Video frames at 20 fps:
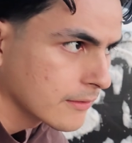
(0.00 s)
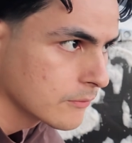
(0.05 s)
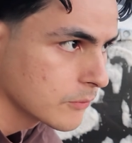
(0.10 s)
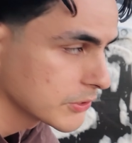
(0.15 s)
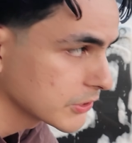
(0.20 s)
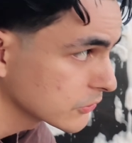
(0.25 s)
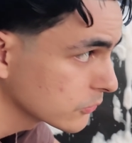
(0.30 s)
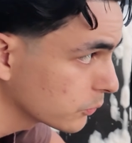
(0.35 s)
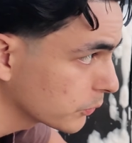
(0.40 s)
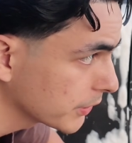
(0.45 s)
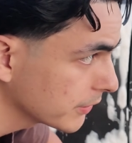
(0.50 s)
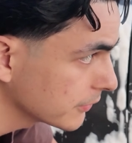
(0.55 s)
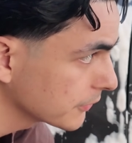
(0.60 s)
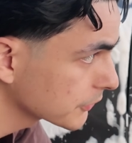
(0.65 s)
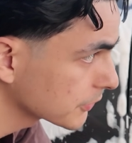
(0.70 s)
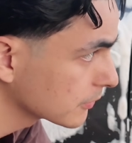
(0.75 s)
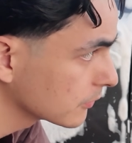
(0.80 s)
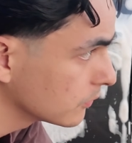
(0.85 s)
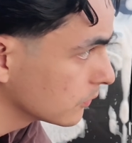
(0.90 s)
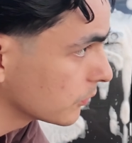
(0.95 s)
this is
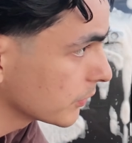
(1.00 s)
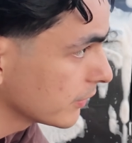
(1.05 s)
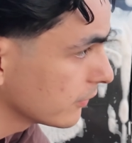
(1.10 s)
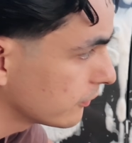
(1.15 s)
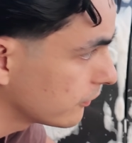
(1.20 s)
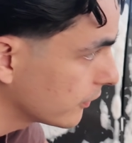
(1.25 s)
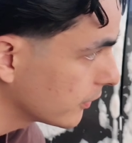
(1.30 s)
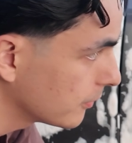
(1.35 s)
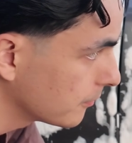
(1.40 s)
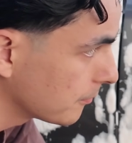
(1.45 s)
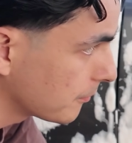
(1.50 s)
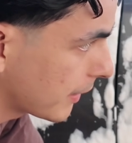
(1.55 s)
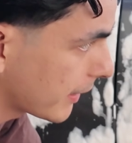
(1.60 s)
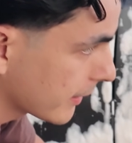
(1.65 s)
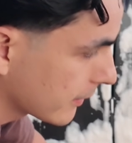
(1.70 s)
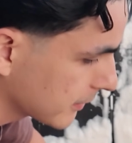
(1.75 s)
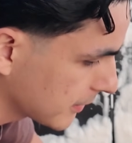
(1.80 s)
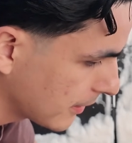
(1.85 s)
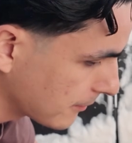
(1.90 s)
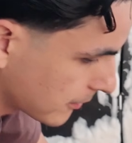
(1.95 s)
wheel foam
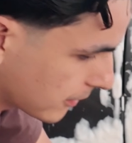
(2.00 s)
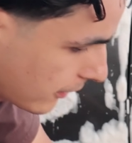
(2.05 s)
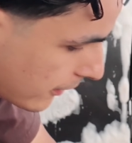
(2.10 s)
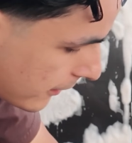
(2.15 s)
by Yum